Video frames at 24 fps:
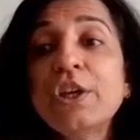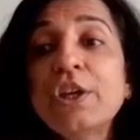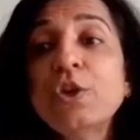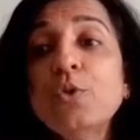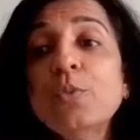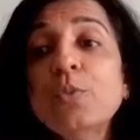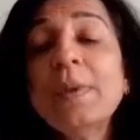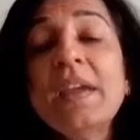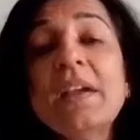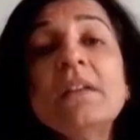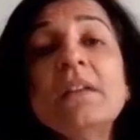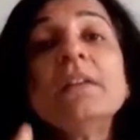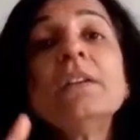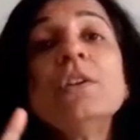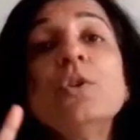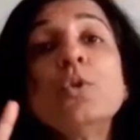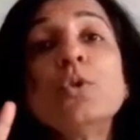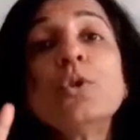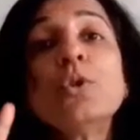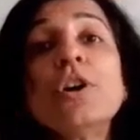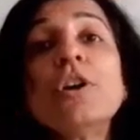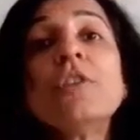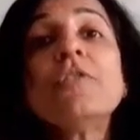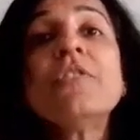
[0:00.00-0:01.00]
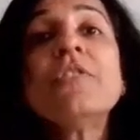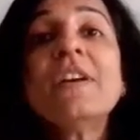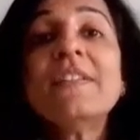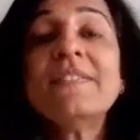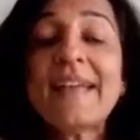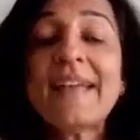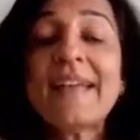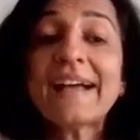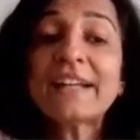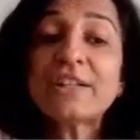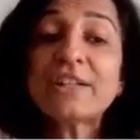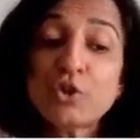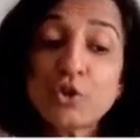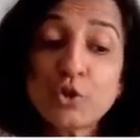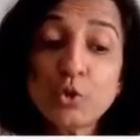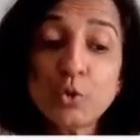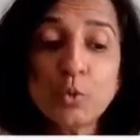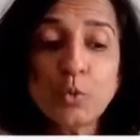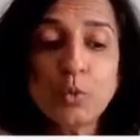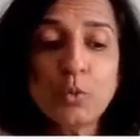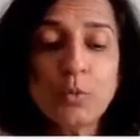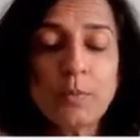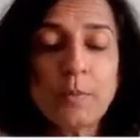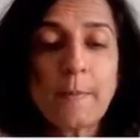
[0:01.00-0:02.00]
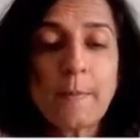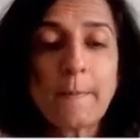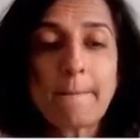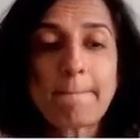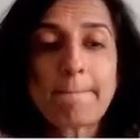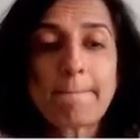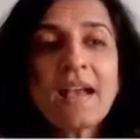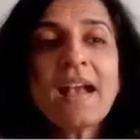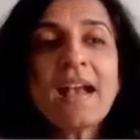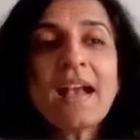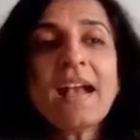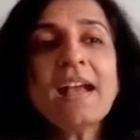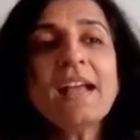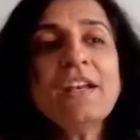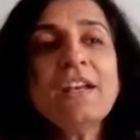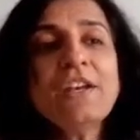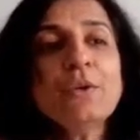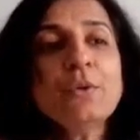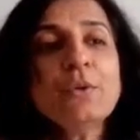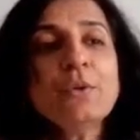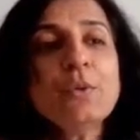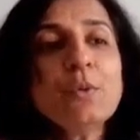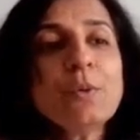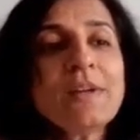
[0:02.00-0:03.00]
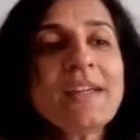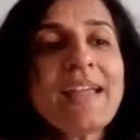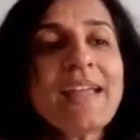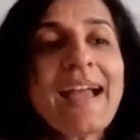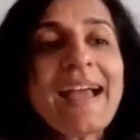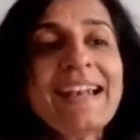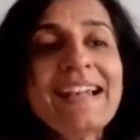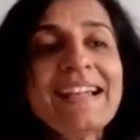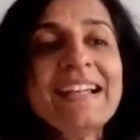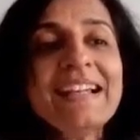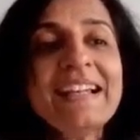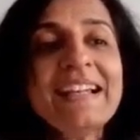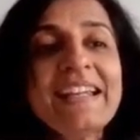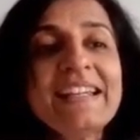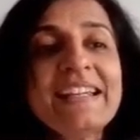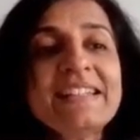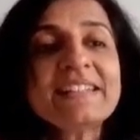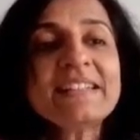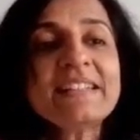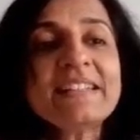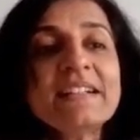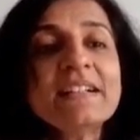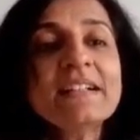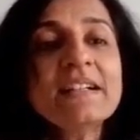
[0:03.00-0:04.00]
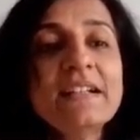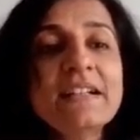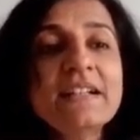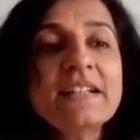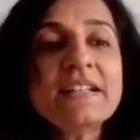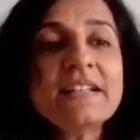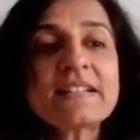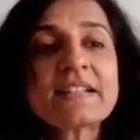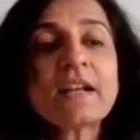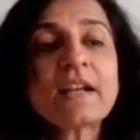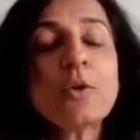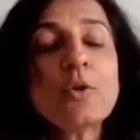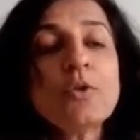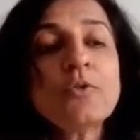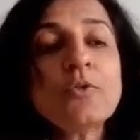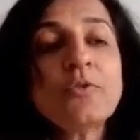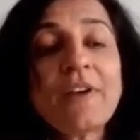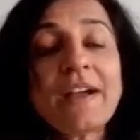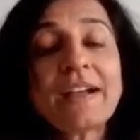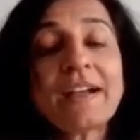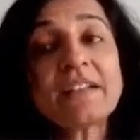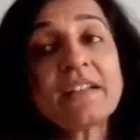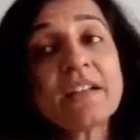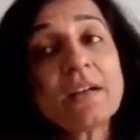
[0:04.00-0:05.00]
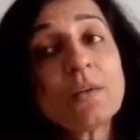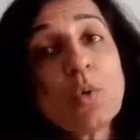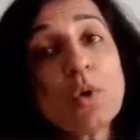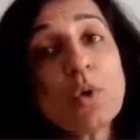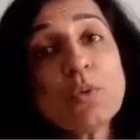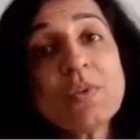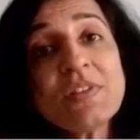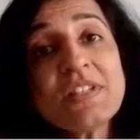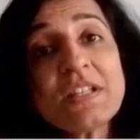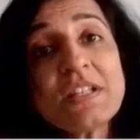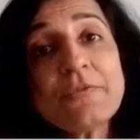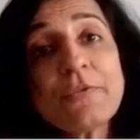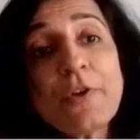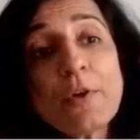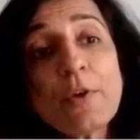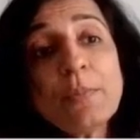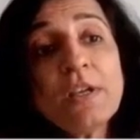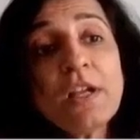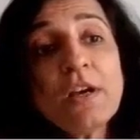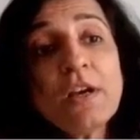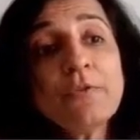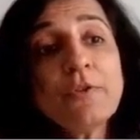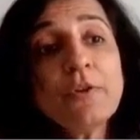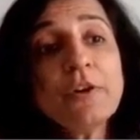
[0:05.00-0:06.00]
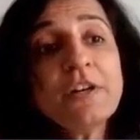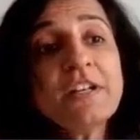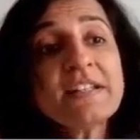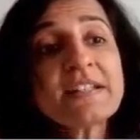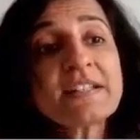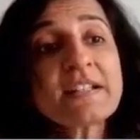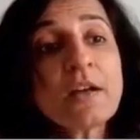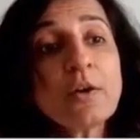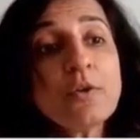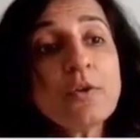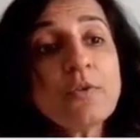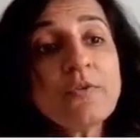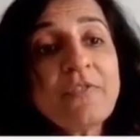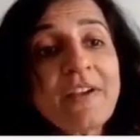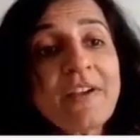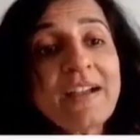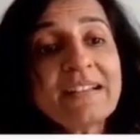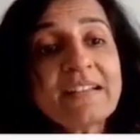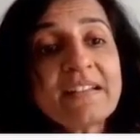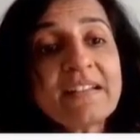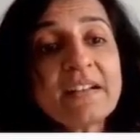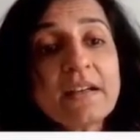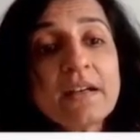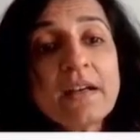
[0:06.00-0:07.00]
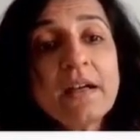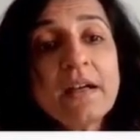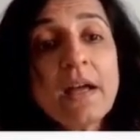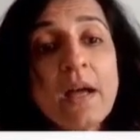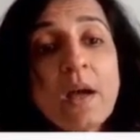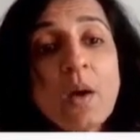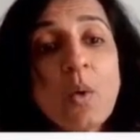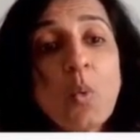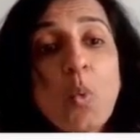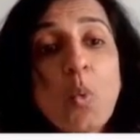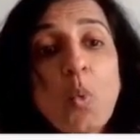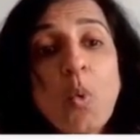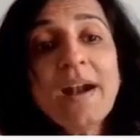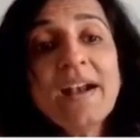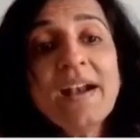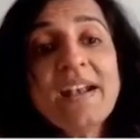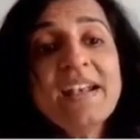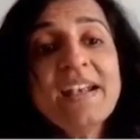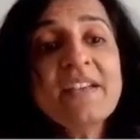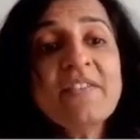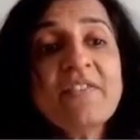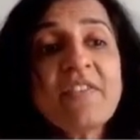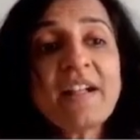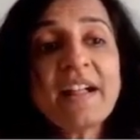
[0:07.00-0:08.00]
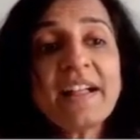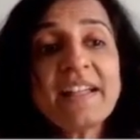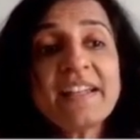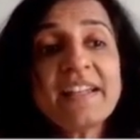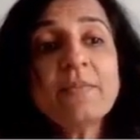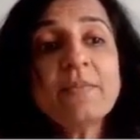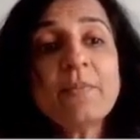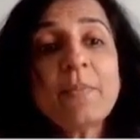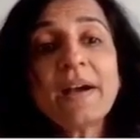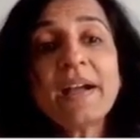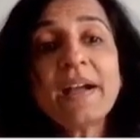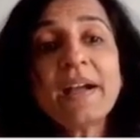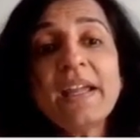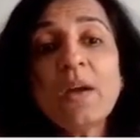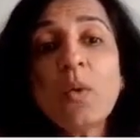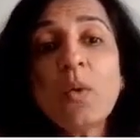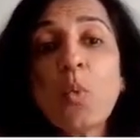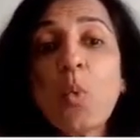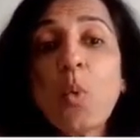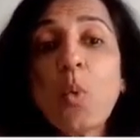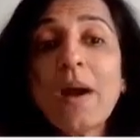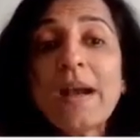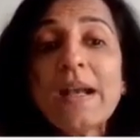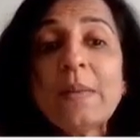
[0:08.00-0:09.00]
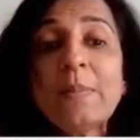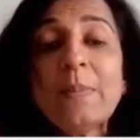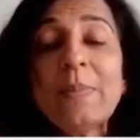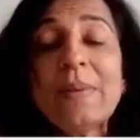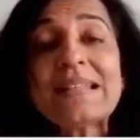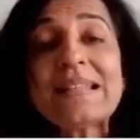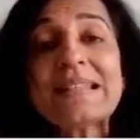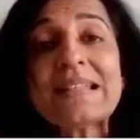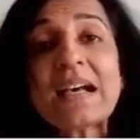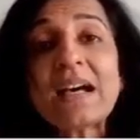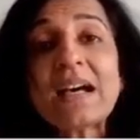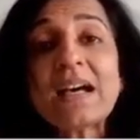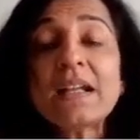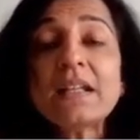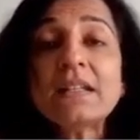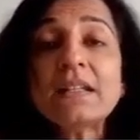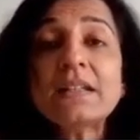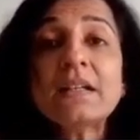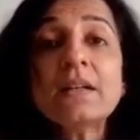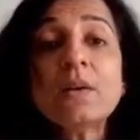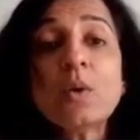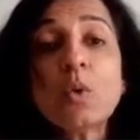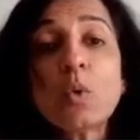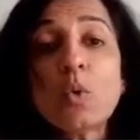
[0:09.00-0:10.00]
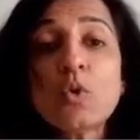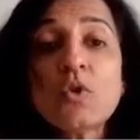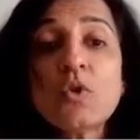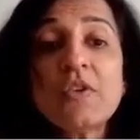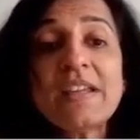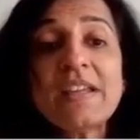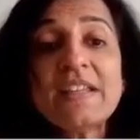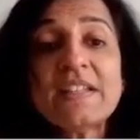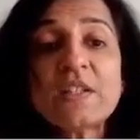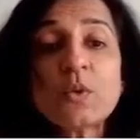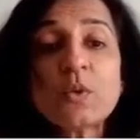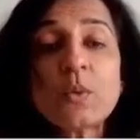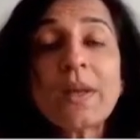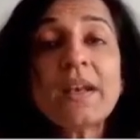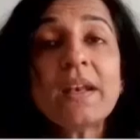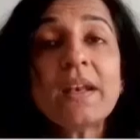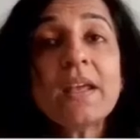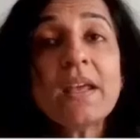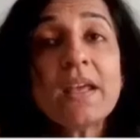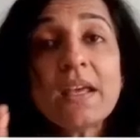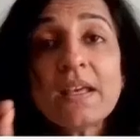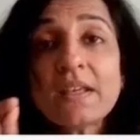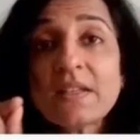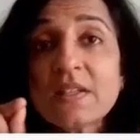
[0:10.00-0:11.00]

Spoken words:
You make a note of that too. And you calculate the discount factor. What was the formula for discount factor? 1 divided by 1 plus r, the whole raised to n.